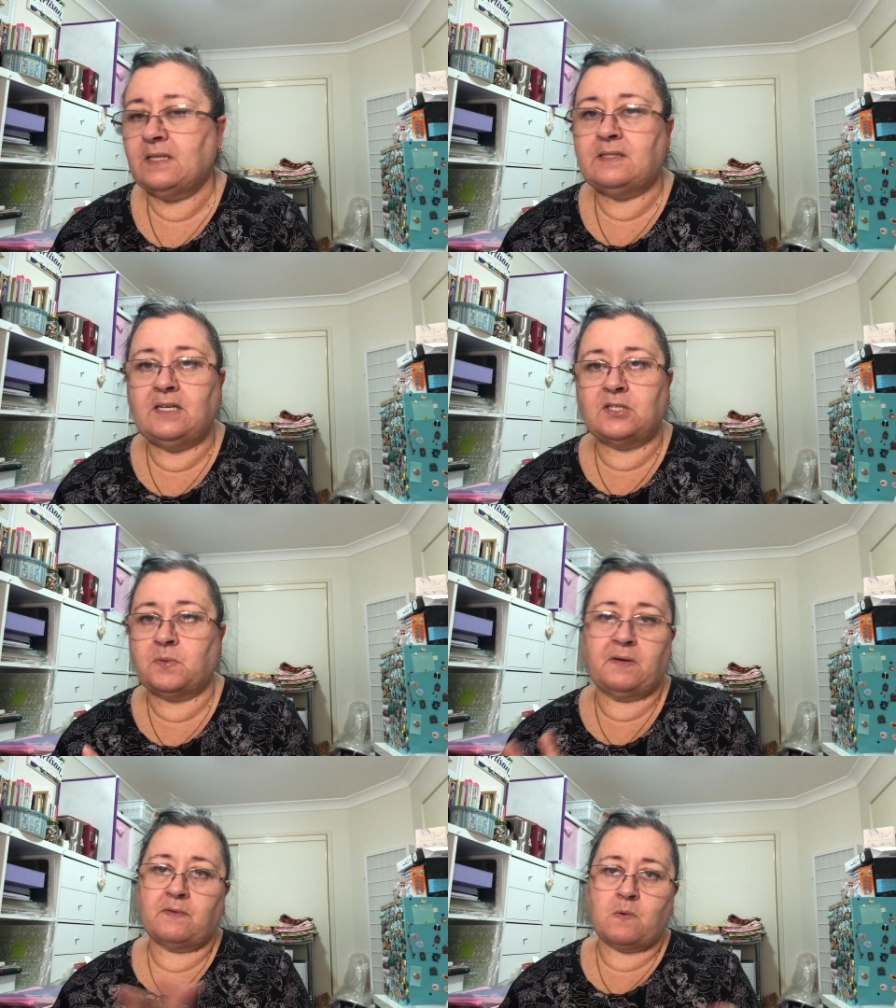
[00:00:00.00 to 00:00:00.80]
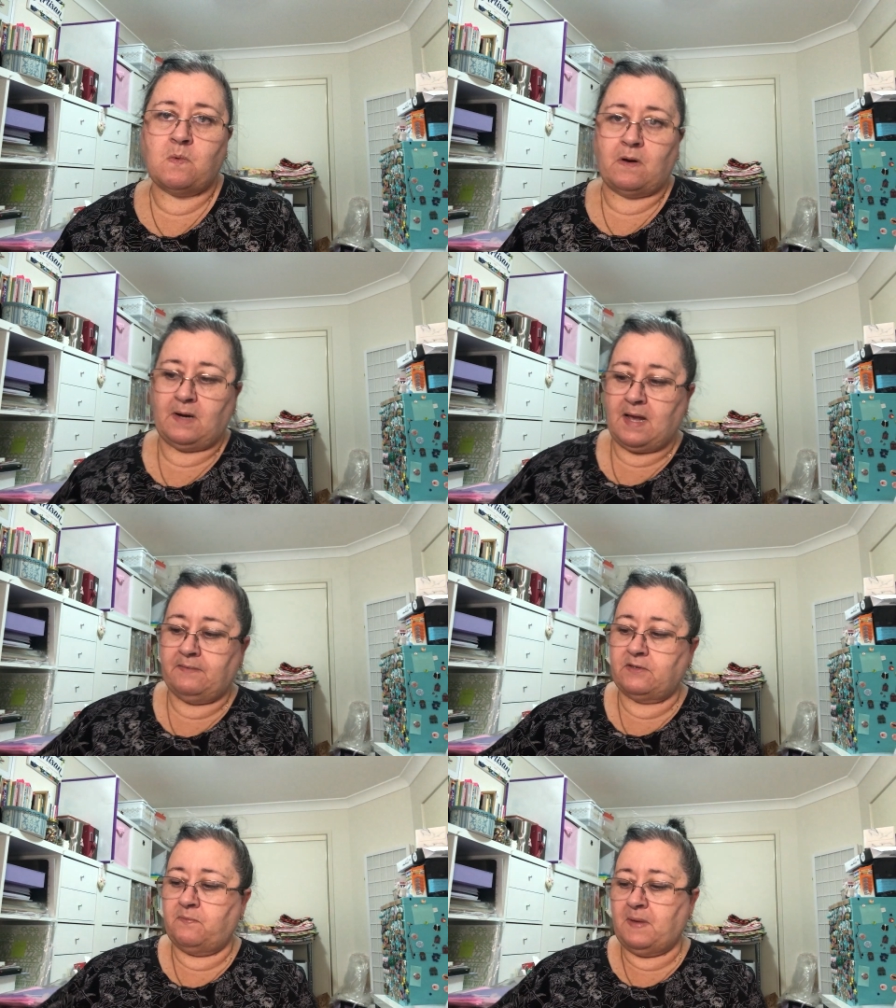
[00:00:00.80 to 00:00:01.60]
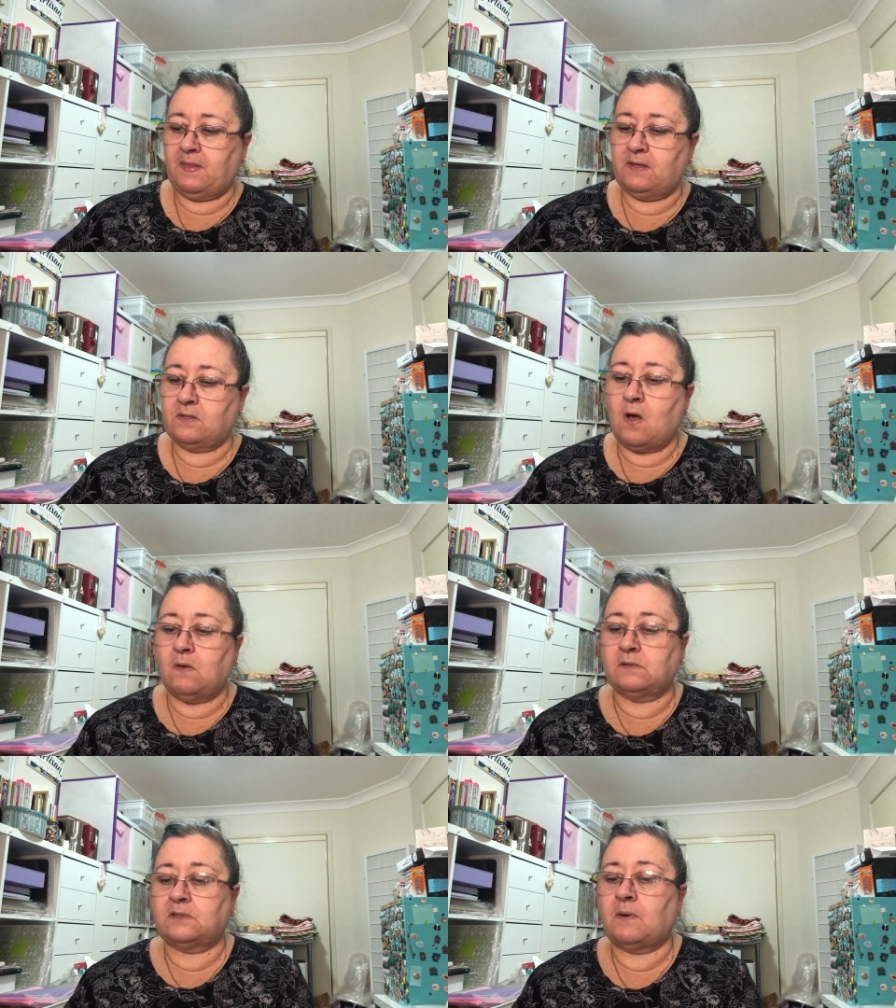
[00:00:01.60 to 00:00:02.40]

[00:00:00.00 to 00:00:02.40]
stitch whatever I want after I've met those goals.